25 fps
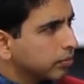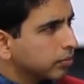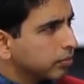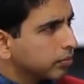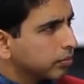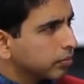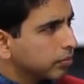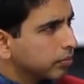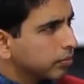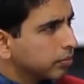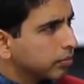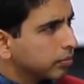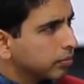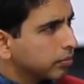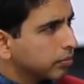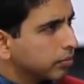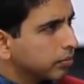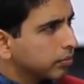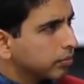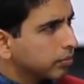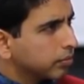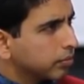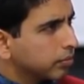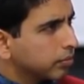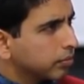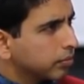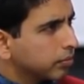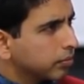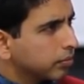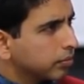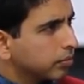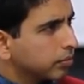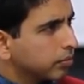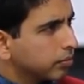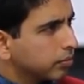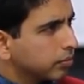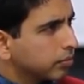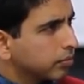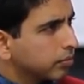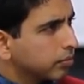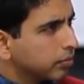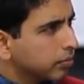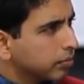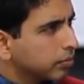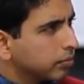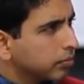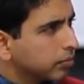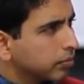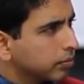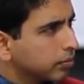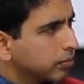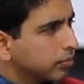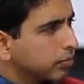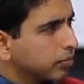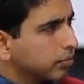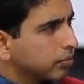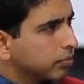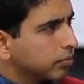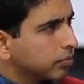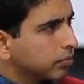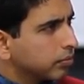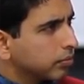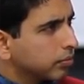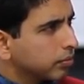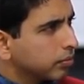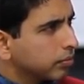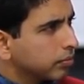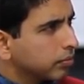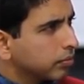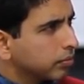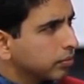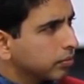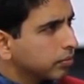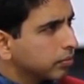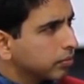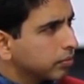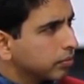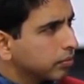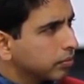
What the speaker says: The person shown says nothing.